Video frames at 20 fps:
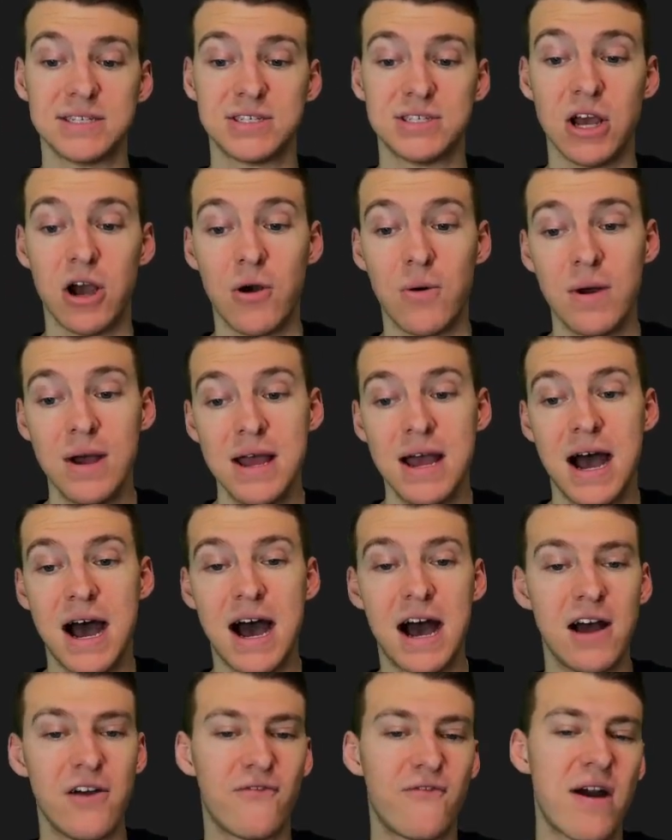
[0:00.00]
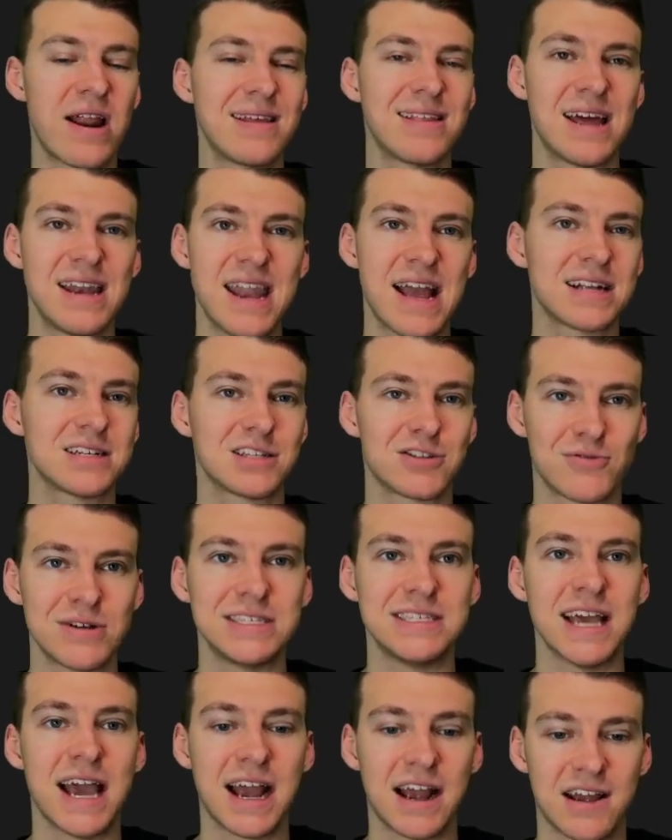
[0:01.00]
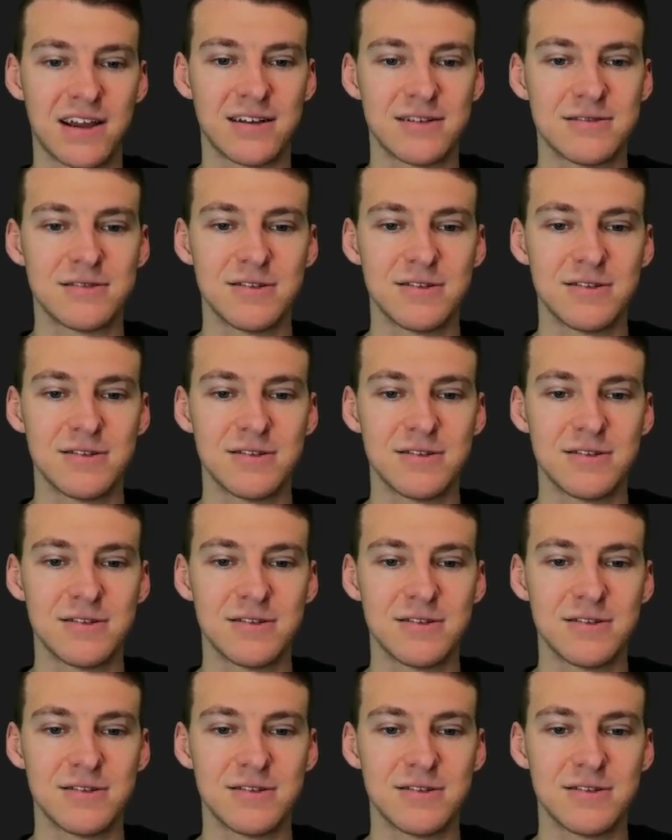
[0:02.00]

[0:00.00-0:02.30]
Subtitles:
So finding that next three tech,